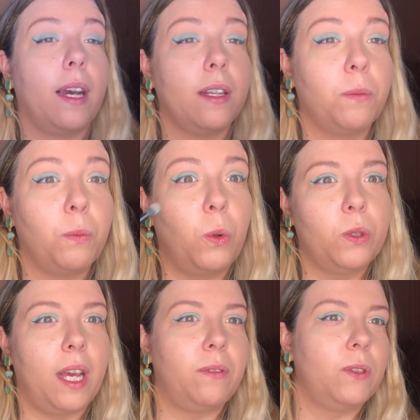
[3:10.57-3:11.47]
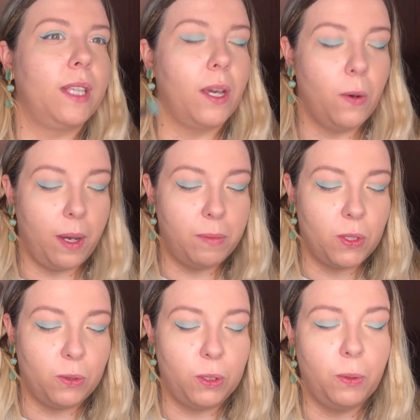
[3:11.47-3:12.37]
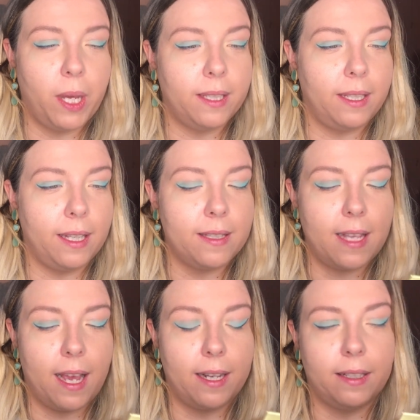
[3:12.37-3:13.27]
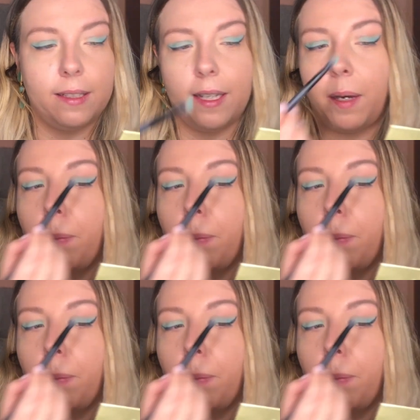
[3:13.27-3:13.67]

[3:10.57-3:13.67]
I won't have to say, oh, I'm so new at this. And